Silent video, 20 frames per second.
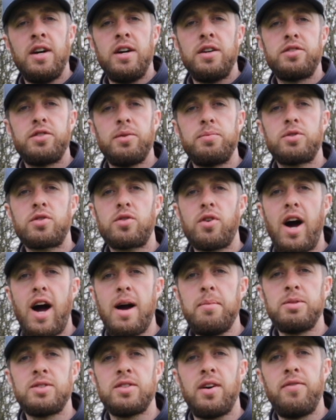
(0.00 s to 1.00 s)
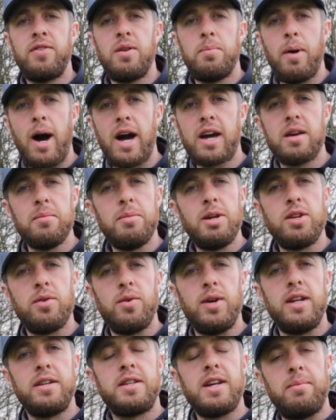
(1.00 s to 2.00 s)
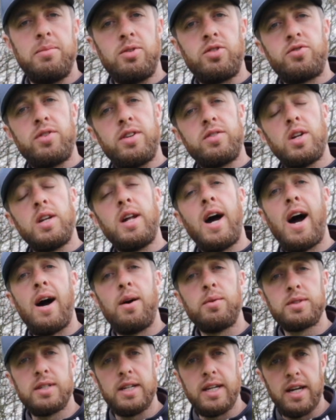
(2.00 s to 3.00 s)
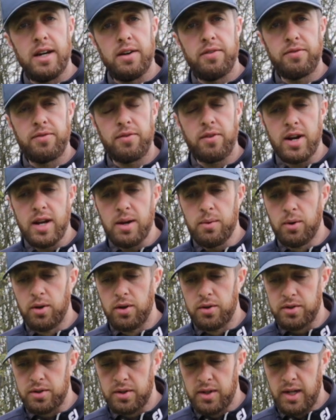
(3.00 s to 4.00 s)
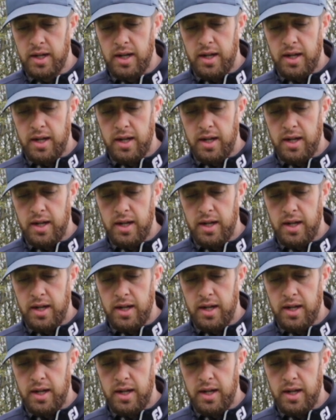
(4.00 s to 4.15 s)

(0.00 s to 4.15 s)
subscribers off the back of me doing a demonstration on how to hit a 3-wood,